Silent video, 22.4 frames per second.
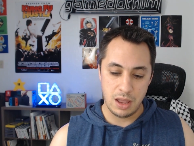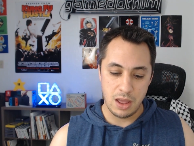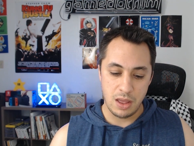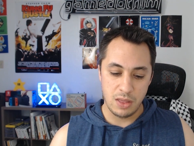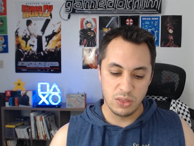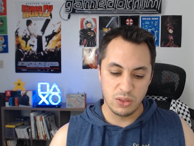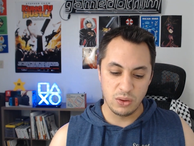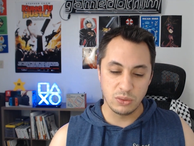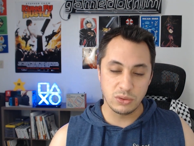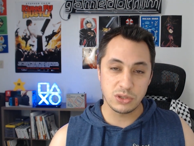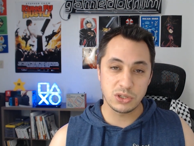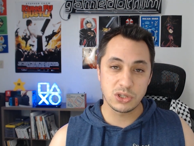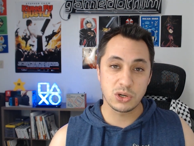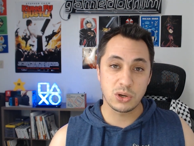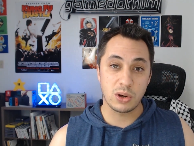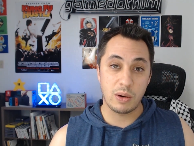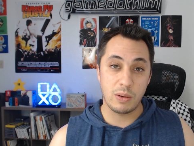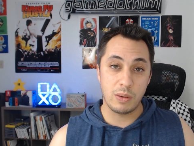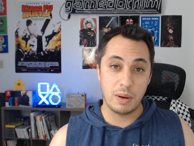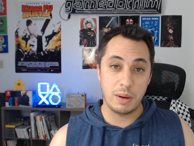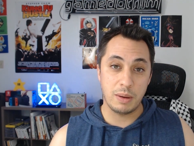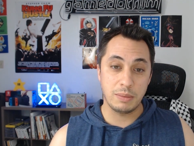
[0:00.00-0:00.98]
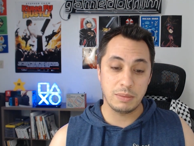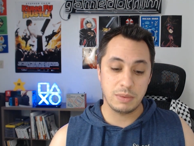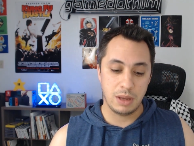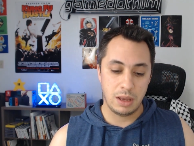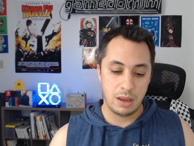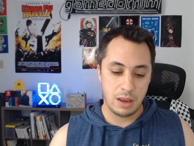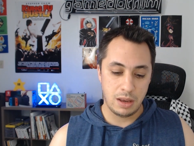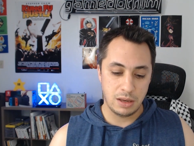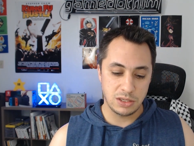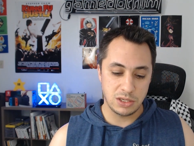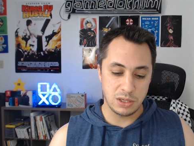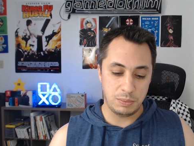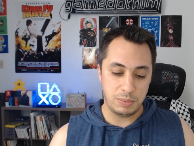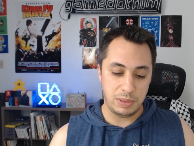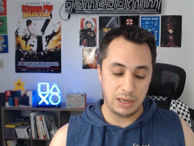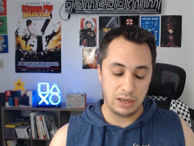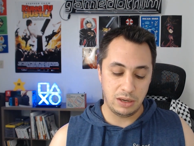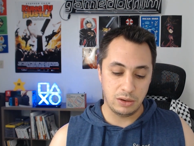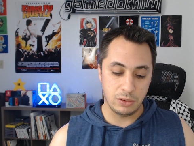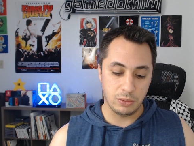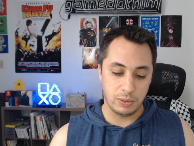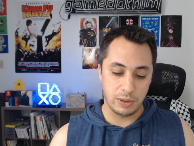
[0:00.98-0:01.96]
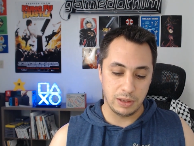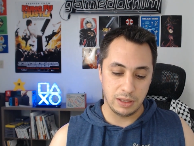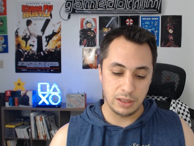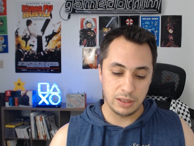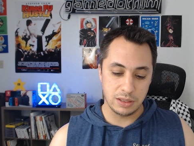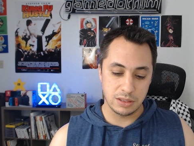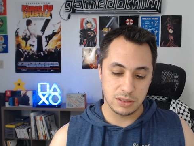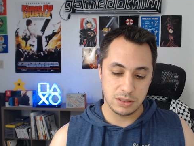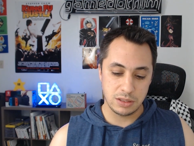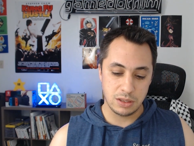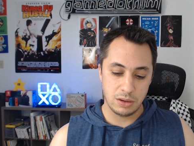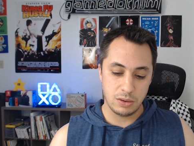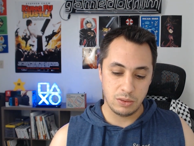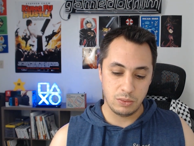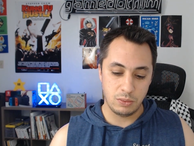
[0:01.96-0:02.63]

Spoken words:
they'll just grow up to be guerrillas.